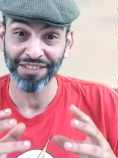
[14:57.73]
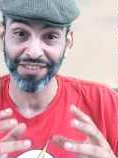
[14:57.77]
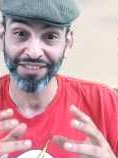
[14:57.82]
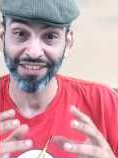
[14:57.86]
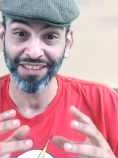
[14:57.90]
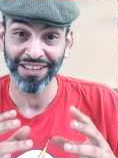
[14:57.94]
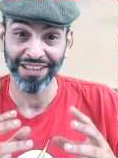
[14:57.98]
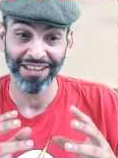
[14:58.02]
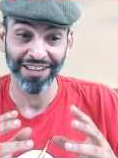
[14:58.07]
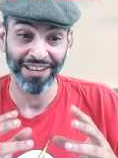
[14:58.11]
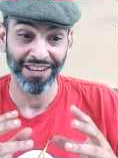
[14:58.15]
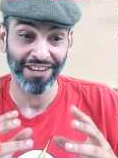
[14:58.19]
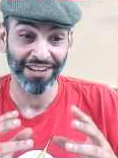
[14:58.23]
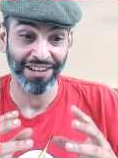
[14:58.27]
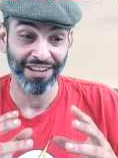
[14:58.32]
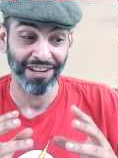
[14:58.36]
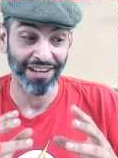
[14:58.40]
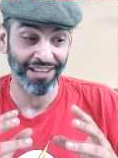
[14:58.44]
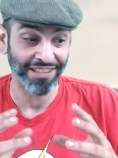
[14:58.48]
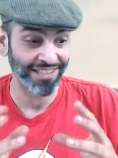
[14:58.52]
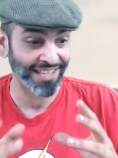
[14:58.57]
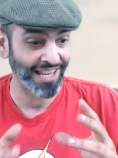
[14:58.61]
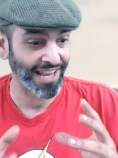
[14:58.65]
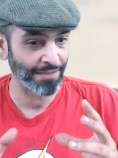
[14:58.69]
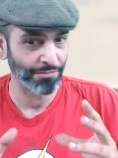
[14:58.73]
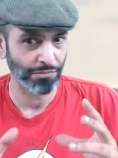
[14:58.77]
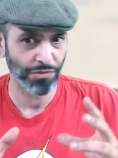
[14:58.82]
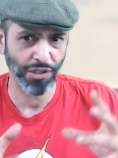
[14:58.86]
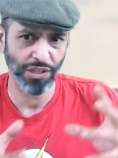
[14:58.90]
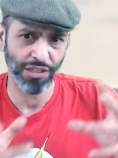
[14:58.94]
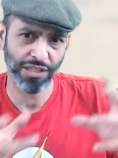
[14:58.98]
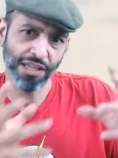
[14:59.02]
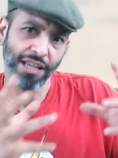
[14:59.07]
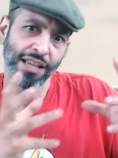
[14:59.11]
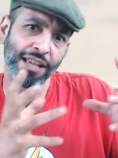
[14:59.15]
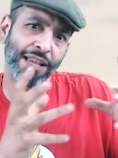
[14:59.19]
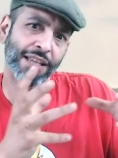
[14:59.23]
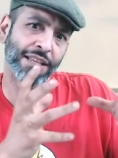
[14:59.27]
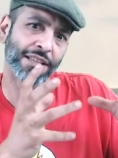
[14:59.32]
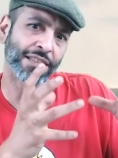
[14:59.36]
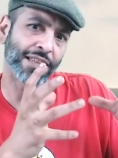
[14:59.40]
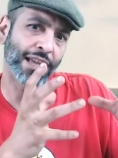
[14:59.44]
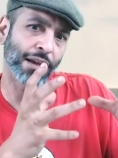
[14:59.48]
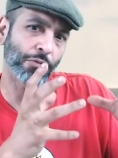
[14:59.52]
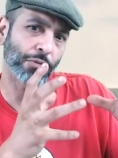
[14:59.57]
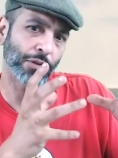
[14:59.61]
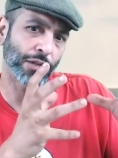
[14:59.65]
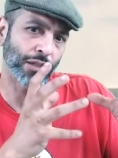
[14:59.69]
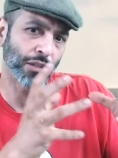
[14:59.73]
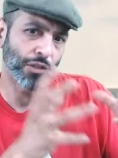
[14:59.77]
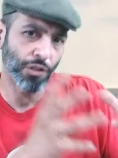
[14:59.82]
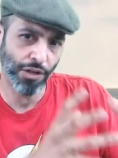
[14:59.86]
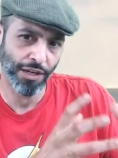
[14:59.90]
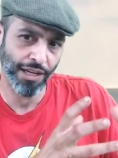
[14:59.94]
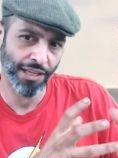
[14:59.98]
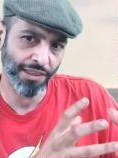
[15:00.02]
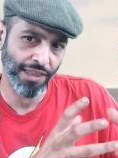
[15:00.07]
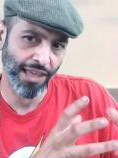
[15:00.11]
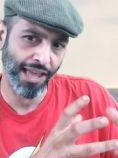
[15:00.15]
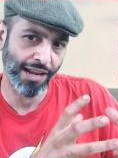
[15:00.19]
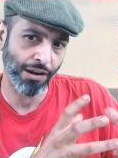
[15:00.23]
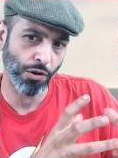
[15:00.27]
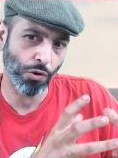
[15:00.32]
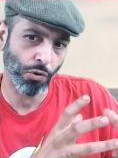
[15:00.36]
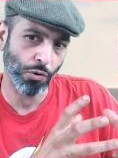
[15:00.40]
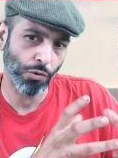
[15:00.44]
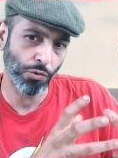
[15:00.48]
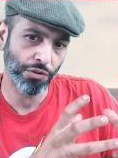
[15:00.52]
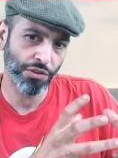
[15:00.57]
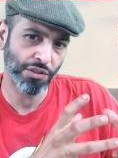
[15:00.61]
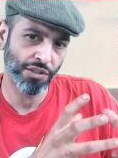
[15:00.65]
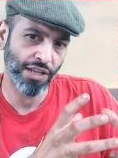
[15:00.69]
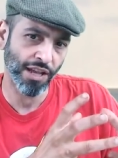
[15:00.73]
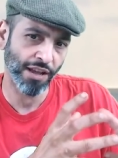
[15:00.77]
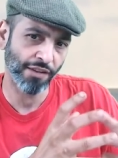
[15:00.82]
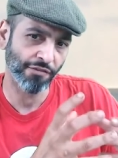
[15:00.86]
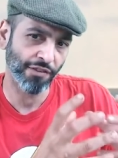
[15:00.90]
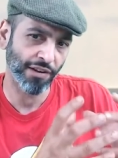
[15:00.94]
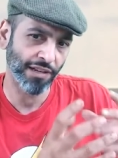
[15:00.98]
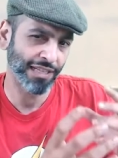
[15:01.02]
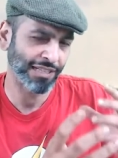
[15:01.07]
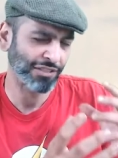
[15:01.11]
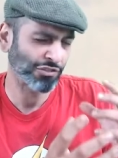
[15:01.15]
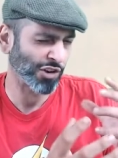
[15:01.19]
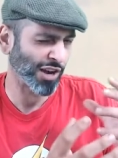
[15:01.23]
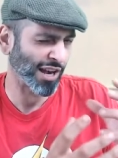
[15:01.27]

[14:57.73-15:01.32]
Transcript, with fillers: uh, attempt at, that would look at that old stuff and try to